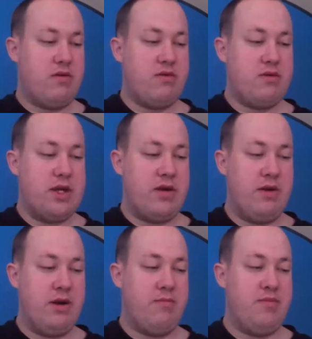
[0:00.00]
That'll
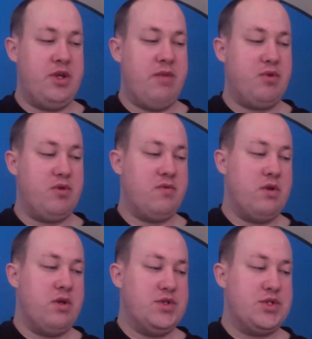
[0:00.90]
help people
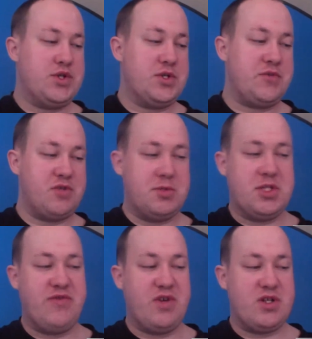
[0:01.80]
search for
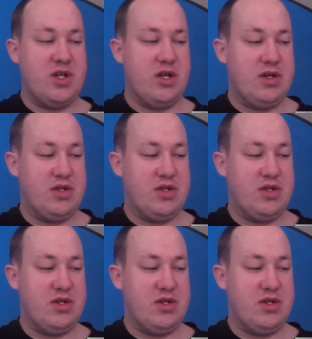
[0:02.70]
specific things.